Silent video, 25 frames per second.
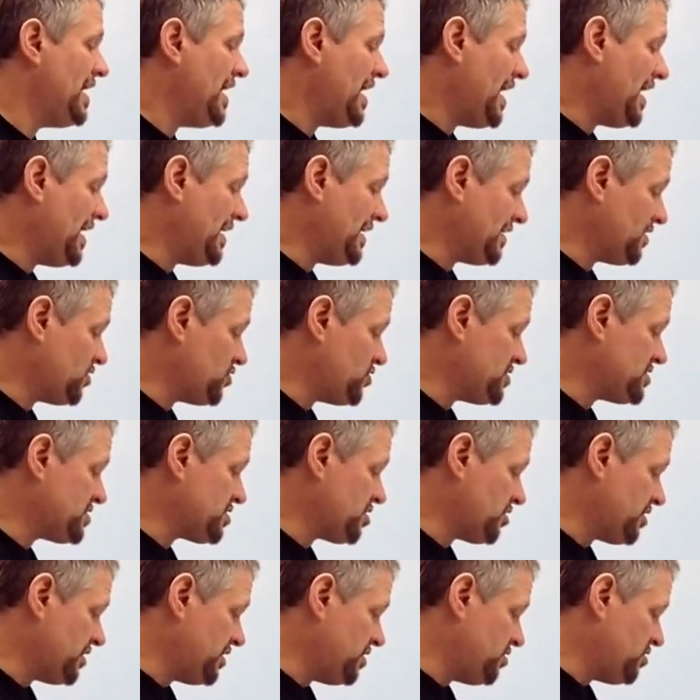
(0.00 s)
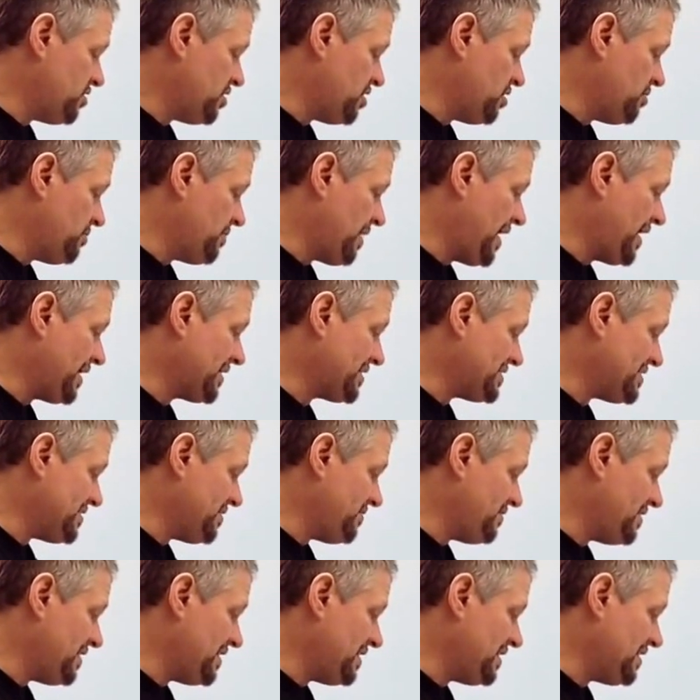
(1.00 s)
and increase our
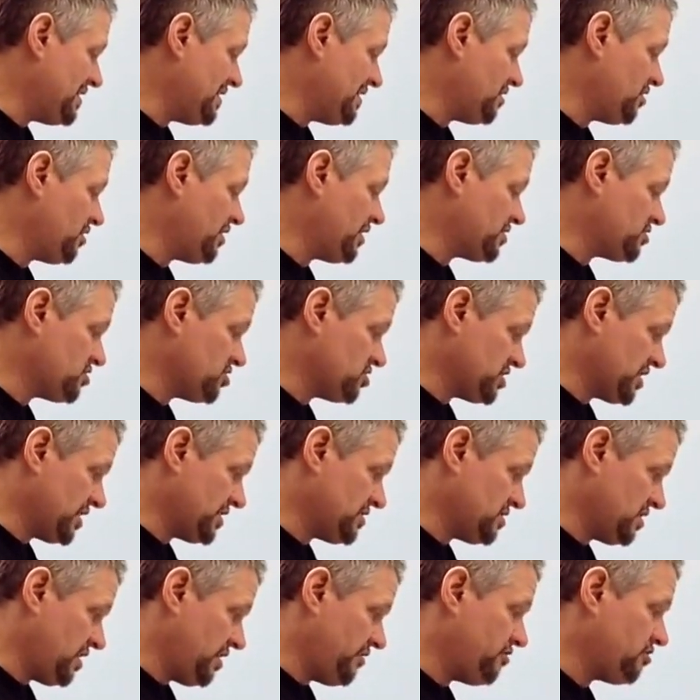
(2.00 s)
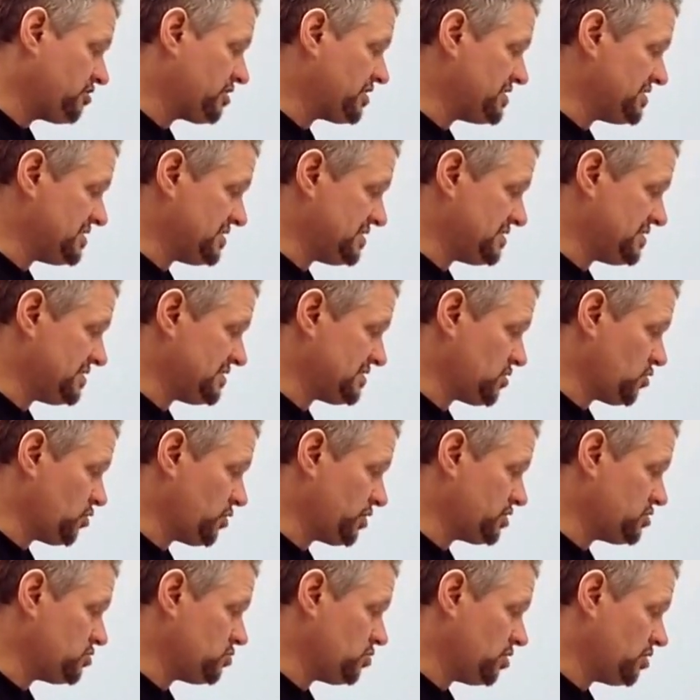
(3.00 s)
activity and our exercise level, because this is going
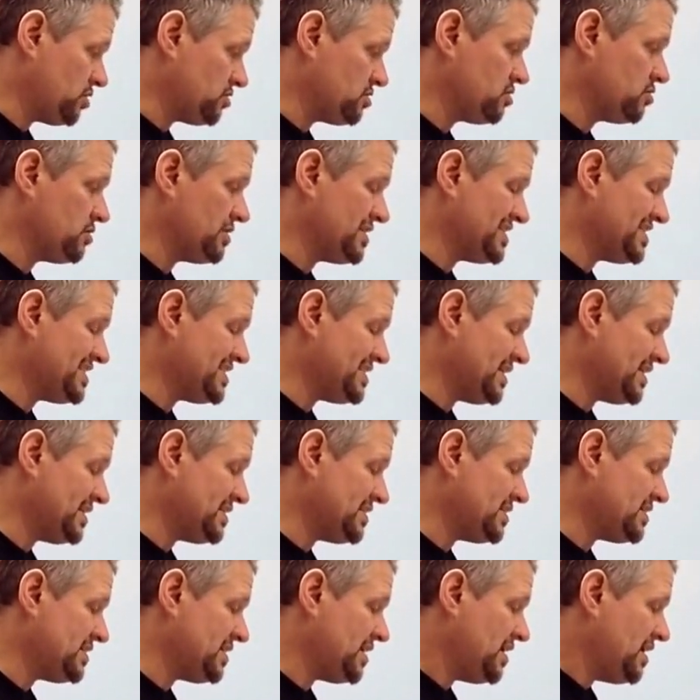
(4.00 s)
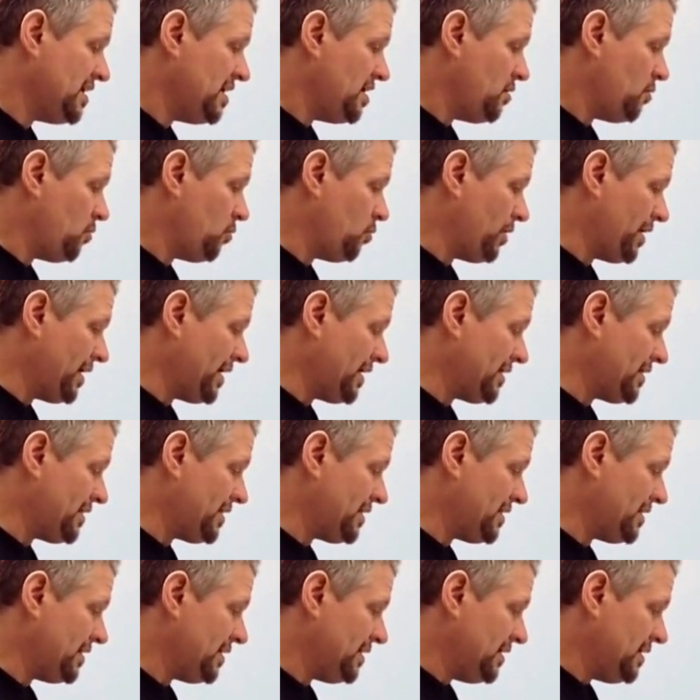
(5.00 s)
to also assist with
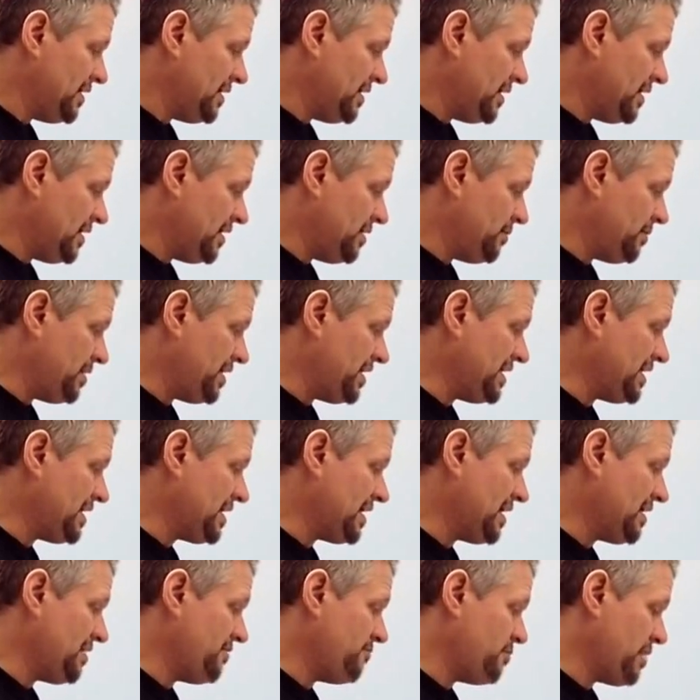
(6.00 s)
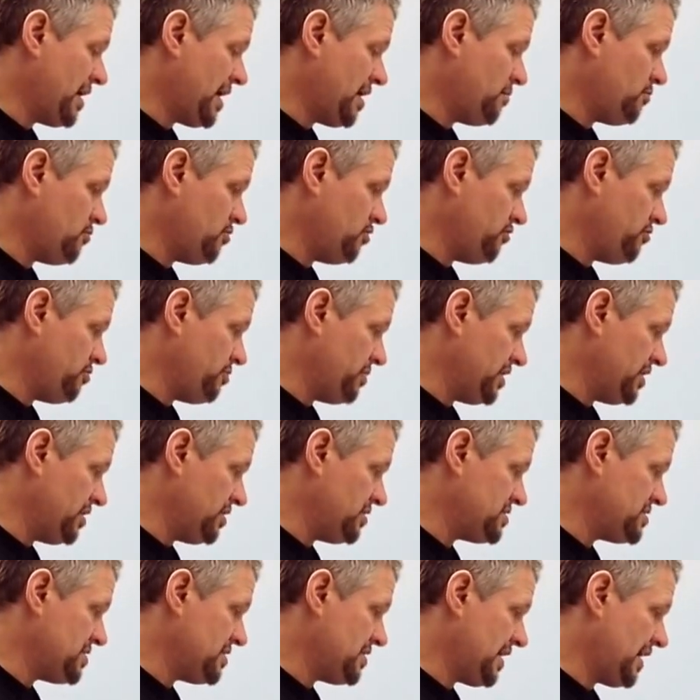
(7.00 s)
any kind of bowel
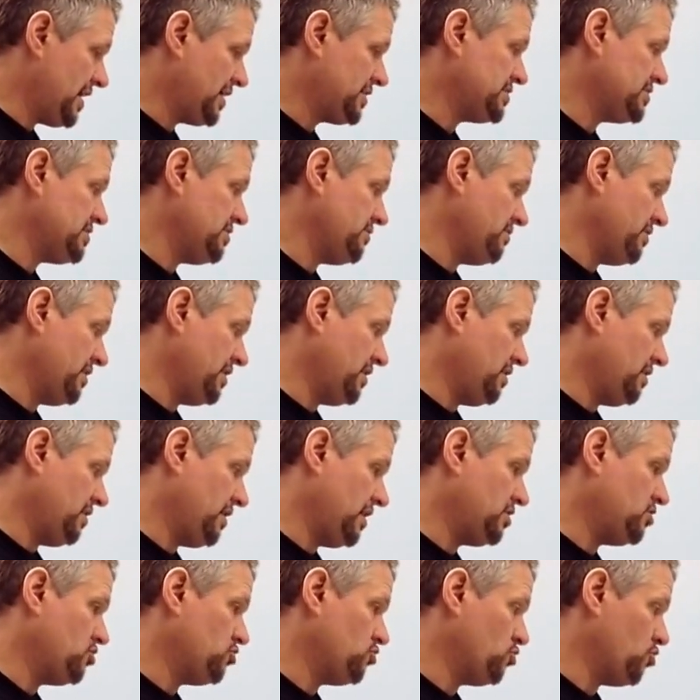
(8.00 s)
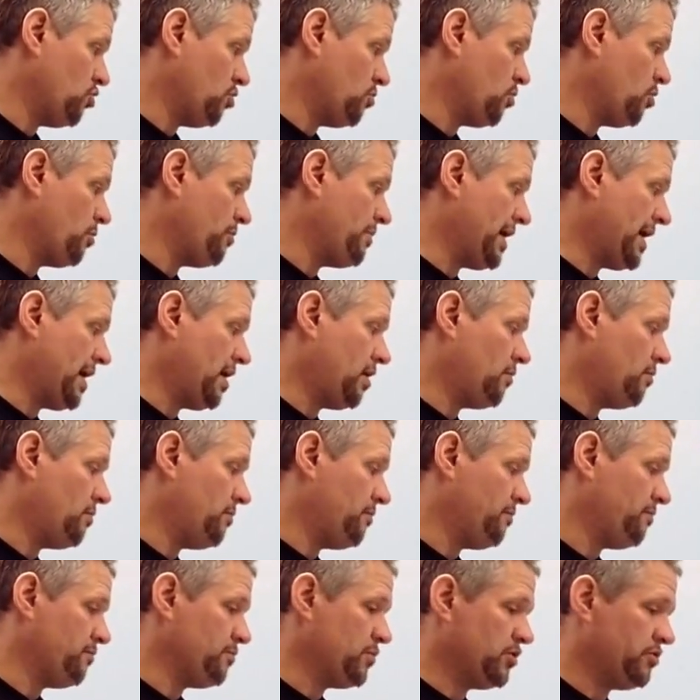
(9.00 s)
movement activity in your normal bowel
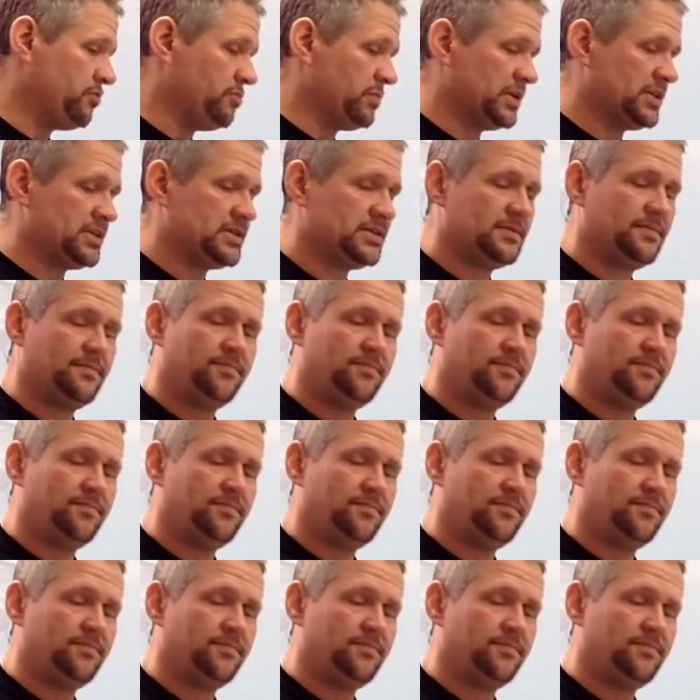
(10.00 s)
movements.